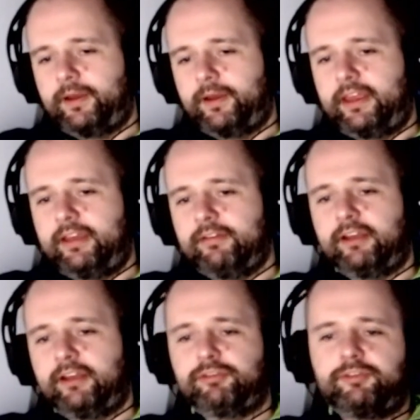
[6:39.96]
even
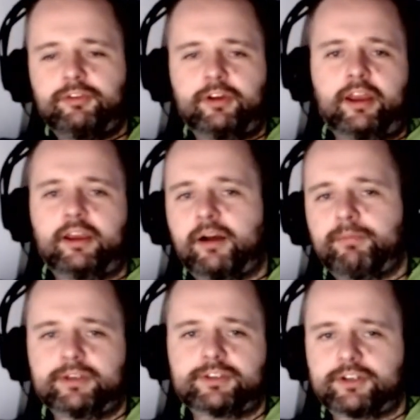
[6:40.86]
if a
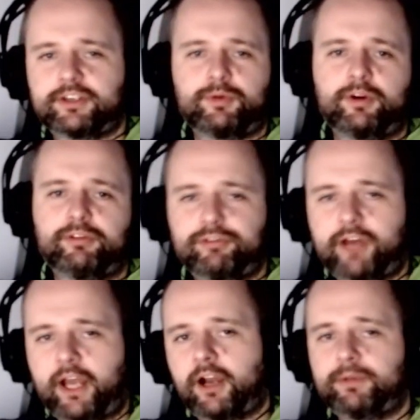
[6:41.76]
company such as one of the
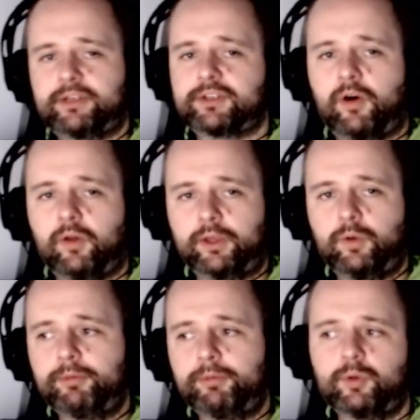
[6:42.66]
FANG companies is calling
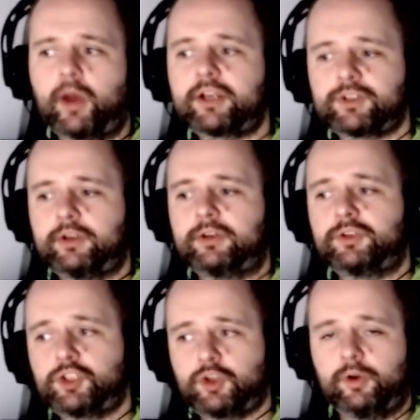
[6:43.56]
you up, you actually
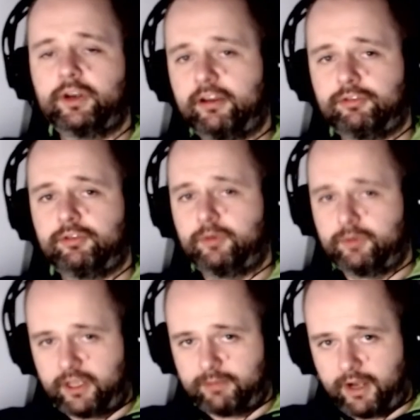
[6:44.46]
should, if you
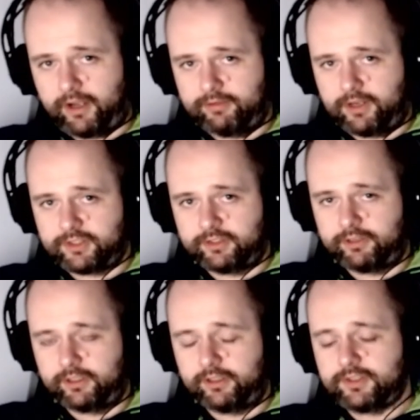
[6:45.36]
take my advice at the
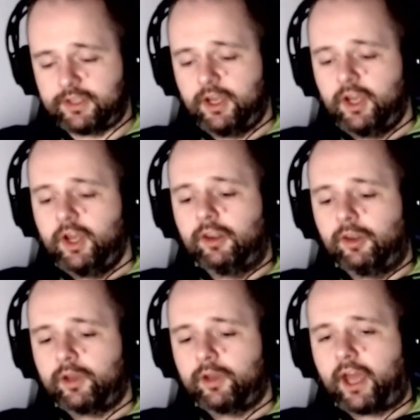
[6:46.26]
very least,
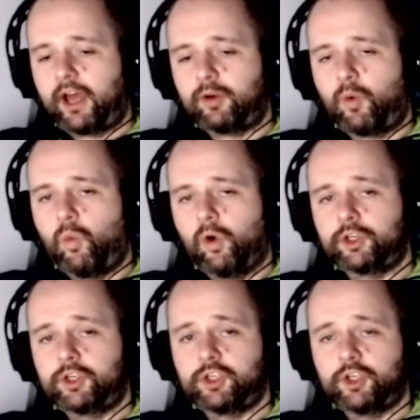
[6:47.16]
look at
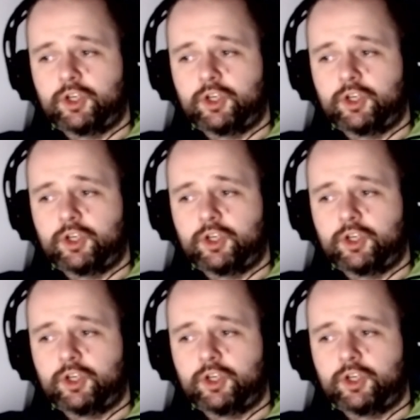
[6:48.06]
what